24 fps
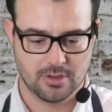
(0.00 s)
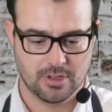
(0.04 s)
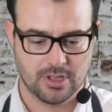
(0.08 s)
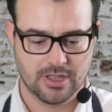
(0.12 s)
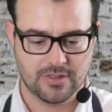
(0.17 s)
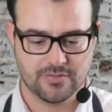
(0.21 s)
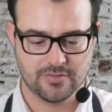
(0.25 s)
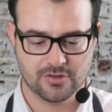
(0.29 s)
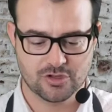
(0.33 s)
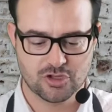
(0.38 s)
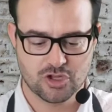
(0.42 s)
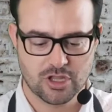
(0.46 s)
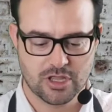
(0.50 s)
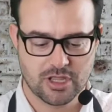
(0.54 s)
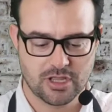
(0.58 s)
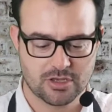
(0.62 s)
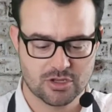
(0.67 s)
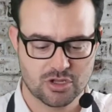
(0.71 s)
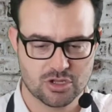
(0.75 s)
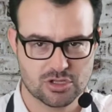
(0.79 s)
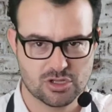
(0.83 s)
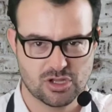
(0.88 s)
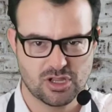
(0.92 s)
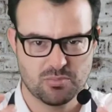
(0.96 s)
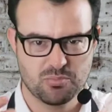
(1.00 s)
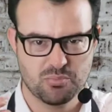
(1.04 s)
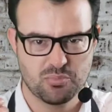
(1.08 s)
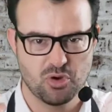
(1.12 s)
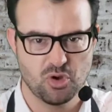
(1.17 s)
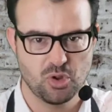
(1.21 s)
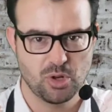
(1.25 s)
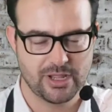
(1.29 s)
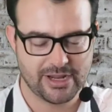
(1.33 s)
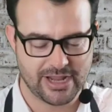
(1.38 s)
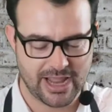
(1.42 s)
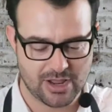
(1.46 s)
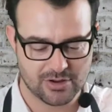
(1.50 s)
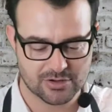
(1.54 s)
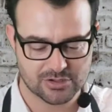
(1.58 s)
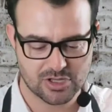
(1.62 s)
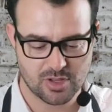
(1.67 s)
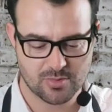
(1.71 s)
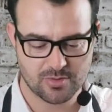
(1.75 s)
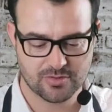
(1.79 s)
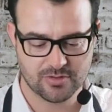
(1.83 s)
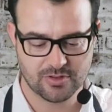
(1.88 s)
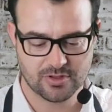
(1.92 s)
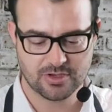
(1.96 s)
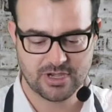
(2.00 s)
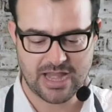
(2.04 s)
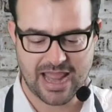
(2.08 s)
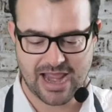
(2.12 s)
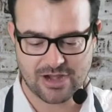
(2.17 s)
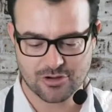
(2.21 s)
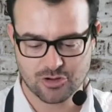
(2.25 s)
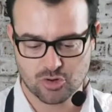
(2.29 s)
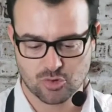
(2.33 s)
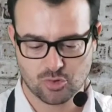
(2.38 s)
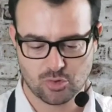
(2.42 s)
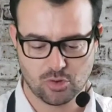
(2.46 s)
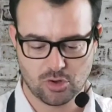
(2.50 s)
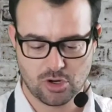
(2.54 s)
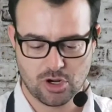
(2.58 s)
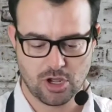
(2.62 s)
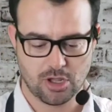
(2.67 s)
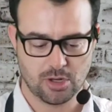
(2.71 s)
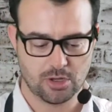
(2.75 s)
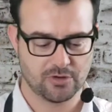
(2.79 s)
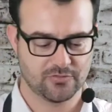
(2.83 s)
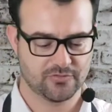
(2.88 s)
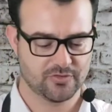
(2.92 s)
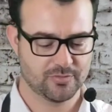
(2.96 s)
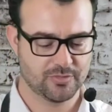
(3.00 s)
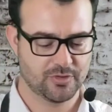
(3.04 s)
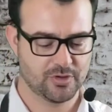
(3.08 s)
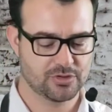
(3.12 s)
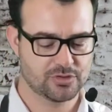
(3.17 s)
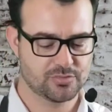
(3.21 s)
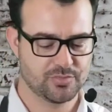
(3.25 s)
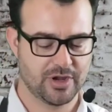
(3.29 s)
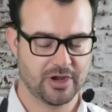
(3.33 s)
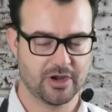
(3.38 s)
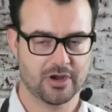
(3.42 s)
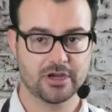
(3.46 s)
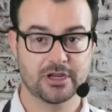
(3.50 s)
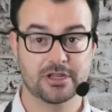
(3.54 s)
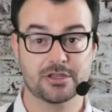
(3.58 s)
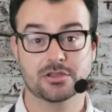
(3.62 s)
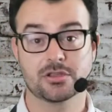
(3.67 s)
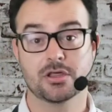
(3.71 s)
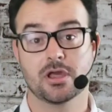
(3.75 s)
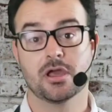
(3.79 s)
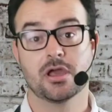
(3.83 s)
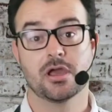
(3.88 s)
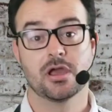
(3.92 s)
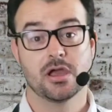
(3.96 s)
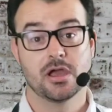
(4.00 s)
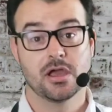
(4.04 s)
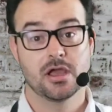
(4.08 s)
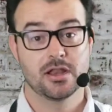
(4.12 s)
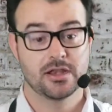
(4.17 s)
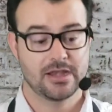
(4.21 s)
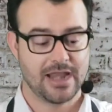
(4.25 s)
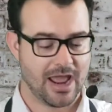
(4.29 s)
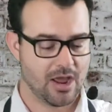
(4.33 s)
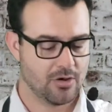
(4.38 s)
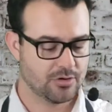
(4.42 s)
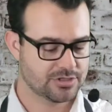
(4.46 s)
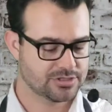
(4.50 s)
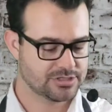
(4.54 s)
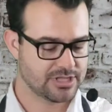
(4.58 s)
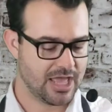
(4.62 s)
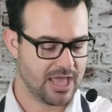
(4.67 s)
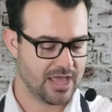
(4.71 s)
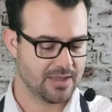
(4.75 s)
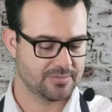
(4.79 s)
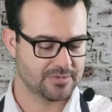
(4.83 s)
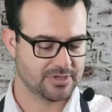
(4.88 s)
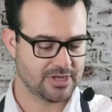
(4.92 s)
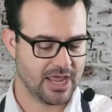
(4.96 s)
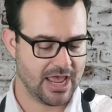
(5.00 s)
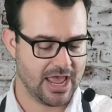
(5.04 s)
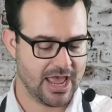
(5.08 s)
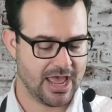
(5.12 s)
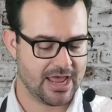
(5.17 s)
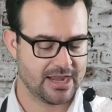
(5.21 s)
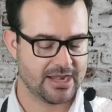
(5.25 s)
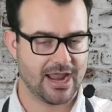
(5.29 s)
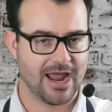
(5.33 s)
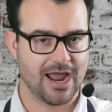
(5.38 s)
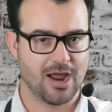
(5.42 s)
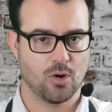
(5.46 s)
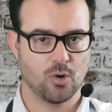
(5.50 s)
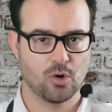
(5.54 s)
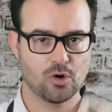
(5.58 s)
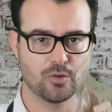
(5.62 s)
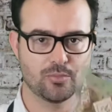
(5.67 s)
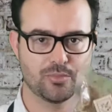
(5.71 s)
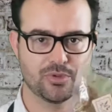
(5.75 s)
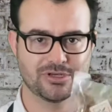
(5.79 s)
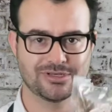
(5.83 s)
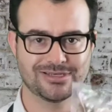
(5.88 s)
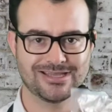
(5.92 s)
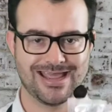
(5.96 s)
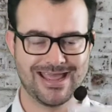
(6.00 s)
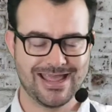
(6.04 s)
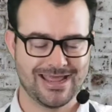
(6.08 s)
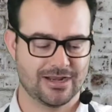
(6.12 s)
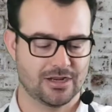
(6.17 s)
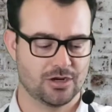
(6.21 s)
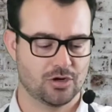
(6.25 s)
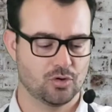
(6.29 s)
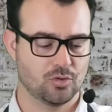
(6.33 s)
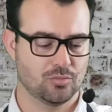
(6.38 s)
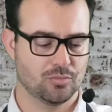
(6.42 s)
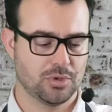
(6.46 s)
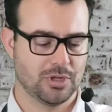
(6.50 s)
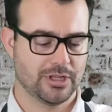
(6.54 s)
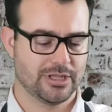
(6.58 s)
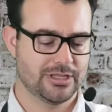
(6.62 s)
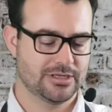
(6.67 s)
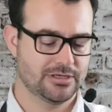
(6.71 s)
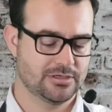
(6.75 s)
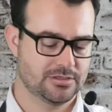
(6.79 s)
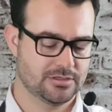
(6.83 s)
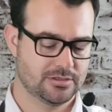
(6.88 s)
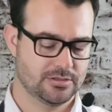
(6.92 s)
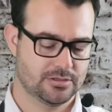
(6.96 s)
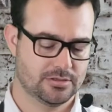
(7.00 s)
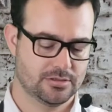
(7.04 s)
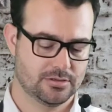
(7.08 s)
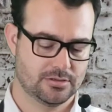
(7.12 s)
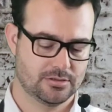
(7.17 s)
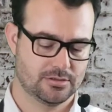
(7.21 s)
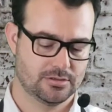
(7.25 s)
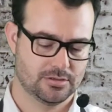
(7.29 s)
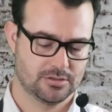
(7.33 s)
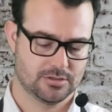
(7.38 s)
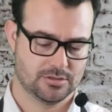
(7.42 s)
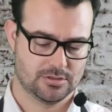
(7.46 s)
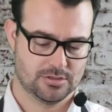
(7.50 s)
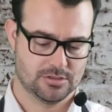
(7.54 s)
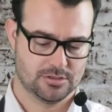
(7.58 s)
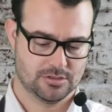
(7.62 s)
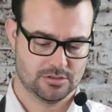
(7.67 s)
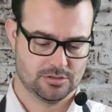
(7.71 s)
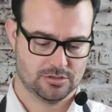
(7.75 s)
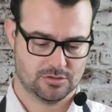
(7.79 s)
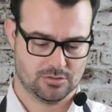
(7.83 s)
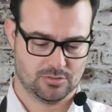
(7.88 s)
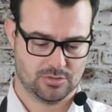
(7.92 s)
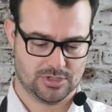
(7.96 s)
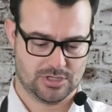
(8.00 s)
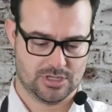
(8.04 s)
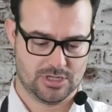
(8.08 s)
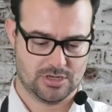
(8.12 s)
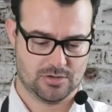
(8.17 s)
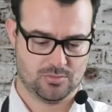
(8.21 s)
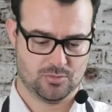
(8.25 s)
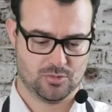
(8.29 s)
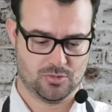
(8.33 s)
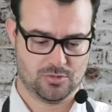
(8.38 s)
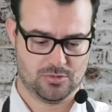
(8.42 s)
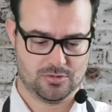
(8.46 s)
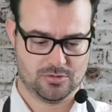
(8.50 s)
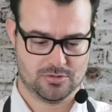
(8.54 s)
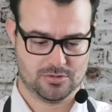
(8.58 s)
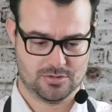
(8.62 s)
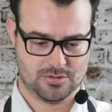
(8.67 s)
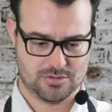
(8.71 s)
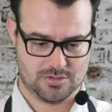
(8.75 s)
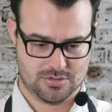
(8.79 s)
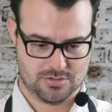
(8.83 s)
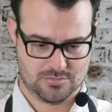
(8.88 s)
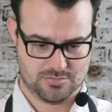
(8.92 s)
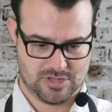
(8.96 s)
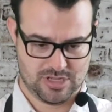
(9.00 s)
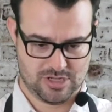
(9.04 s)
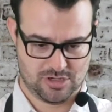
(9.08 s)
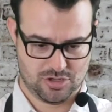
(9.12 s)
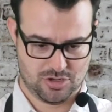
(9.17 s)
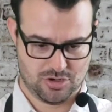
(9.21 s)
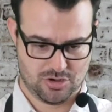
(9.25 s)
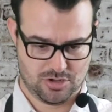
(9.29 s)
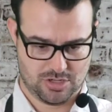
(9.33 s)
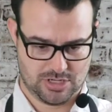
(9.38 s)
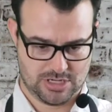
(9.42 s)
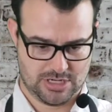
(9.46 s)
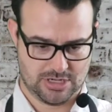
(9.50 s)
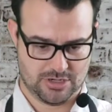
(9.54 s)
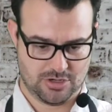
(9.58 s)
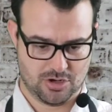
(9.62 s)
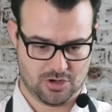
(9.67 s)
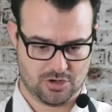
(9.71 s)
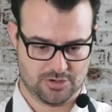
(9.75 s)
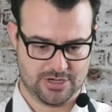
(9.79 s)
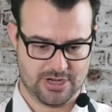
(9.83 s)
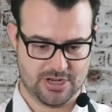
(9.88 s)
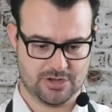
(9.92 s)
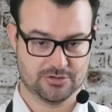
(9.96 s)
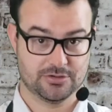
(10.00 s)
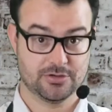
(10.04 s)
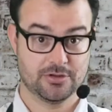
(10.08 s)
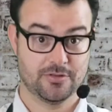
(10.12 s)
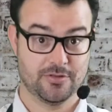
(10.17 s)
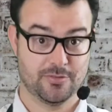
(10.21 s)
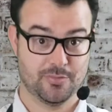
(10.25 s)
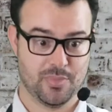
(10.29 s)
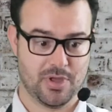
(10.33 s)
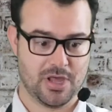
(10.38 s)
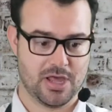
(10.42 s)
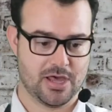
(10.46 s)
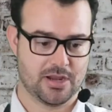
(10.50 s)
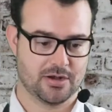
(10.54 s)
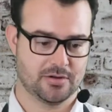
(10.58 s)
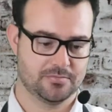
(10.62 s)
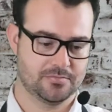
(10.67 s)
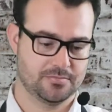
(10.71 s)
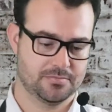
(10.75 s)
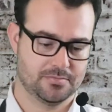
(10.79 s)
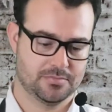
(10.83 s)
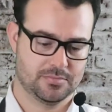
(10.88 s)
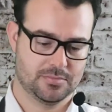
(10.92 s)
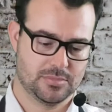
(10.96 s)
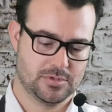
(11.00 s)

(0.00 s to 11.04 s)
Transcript: in the gin, just pulling out some of the natural color from those berries. Now it's time to add our botanical blend. So again, we'll make sure and get it all down to the bottom.